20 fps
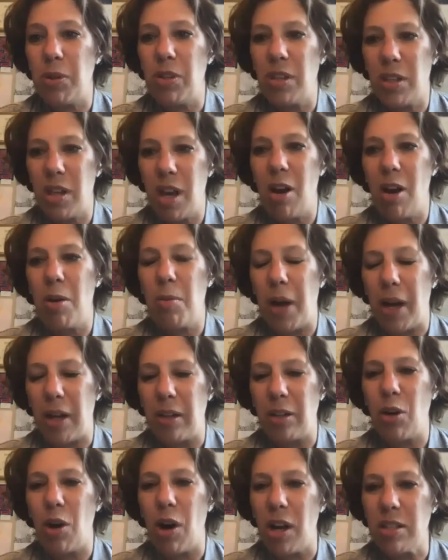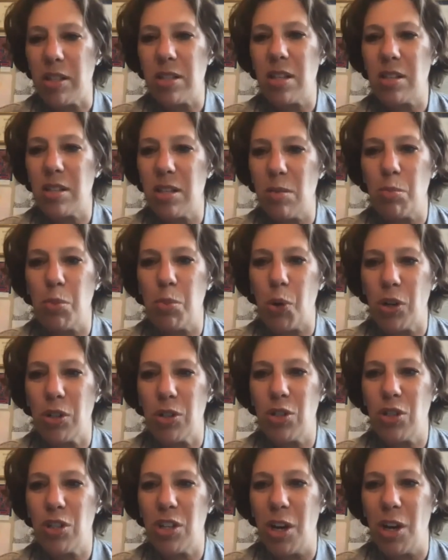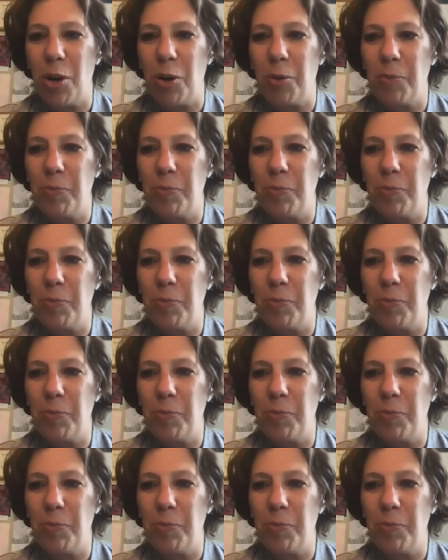that care about a cause that's important to you.